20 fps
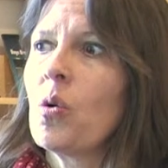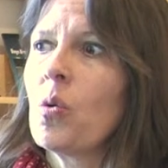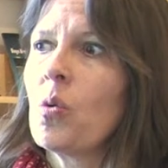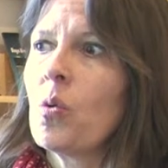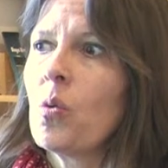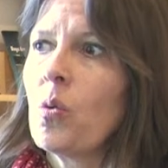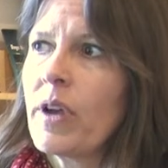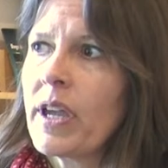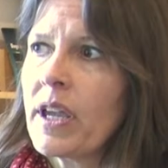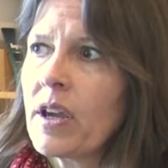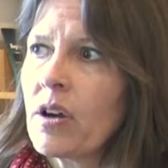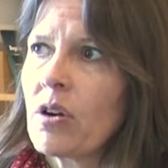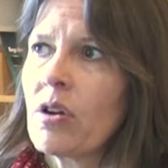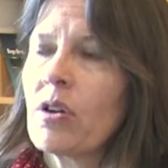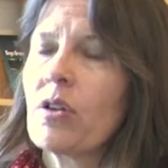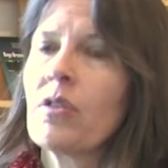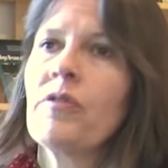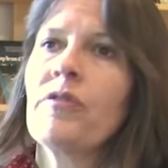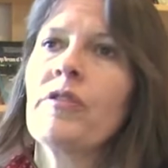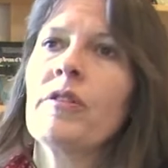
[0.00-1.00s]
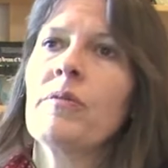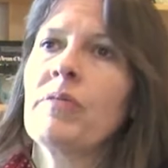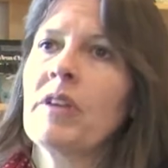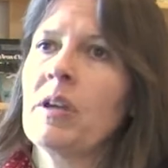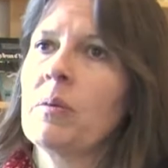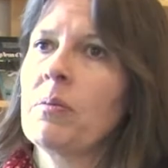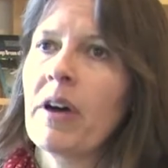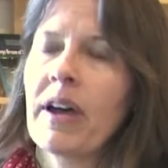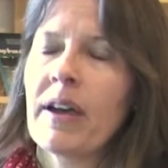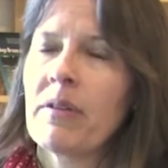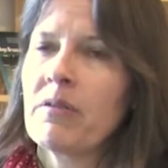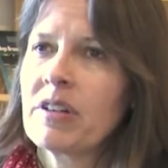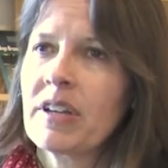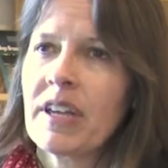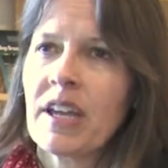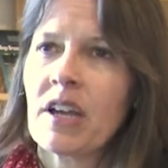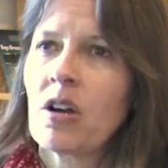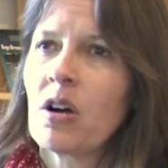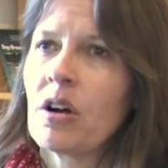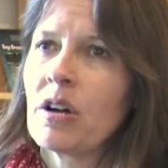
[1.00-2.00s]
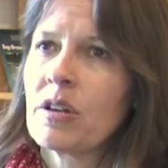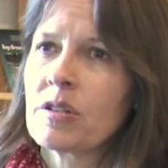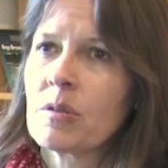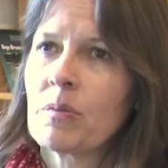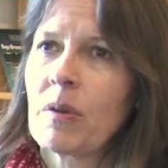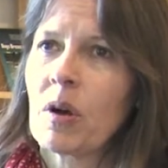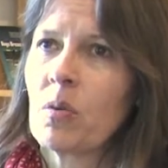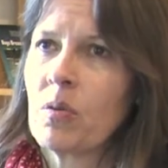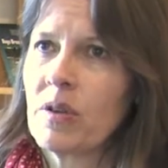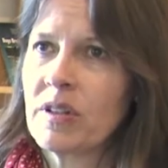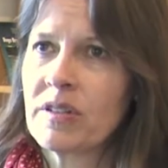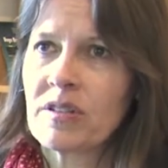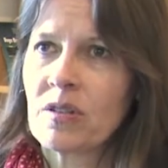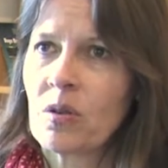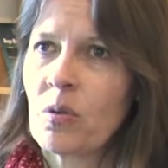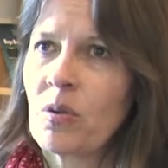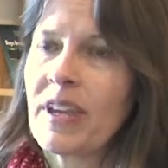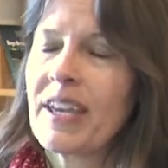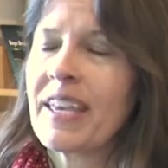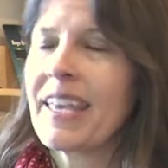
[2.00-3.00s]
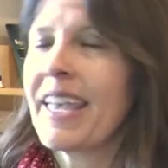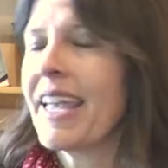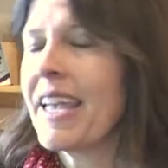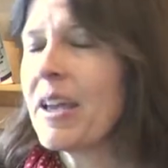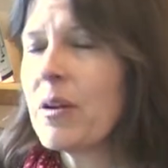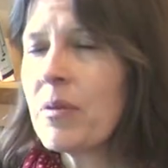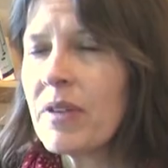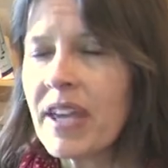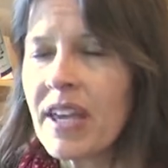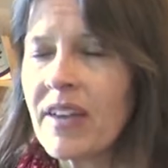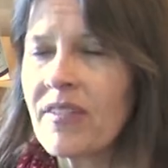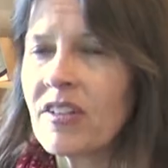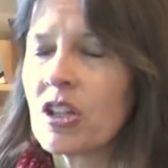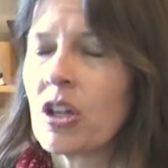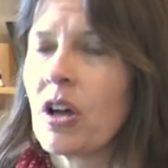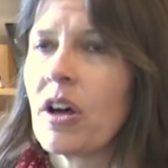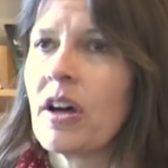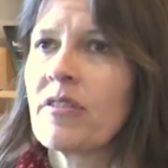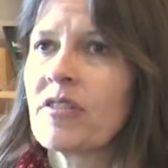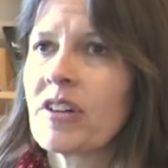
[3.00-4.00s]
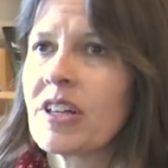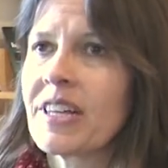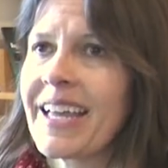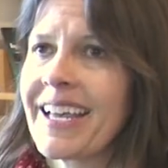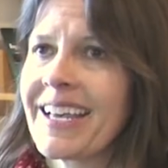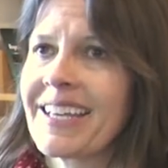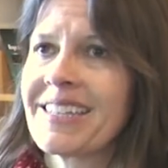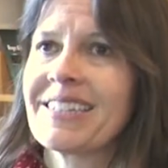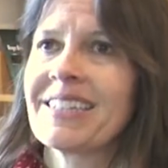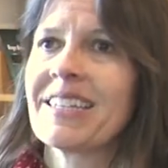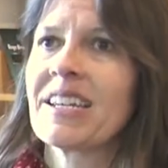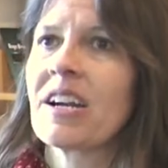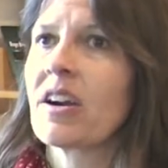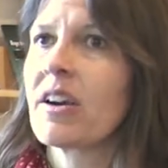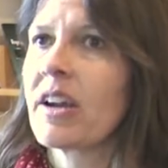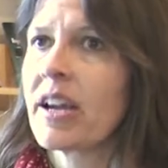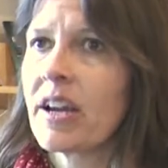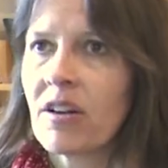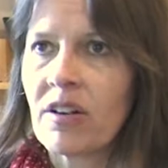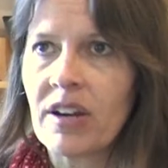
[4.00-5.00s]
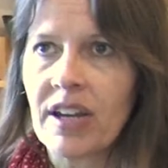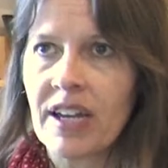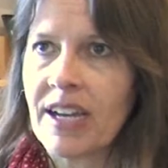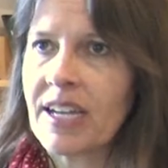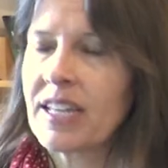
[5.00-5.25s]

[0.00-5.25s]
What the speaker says: we heard from people. I would get calls about once a week, can't we have a loft class in our area?